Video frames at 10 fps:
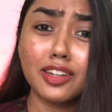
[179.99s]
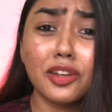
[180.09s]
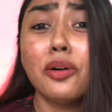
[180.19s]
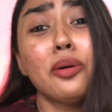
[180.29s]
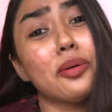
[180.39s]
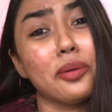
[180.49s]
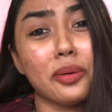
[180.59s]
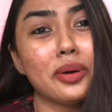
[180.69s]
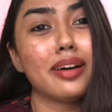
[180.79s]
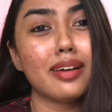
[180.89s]

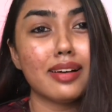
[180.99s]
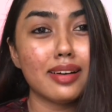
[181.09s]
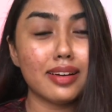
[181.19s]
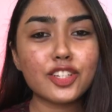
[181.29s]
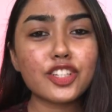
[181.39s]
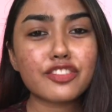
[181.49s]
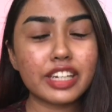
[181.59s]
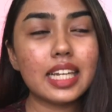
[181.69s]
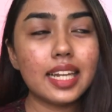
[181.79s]
No. I just feel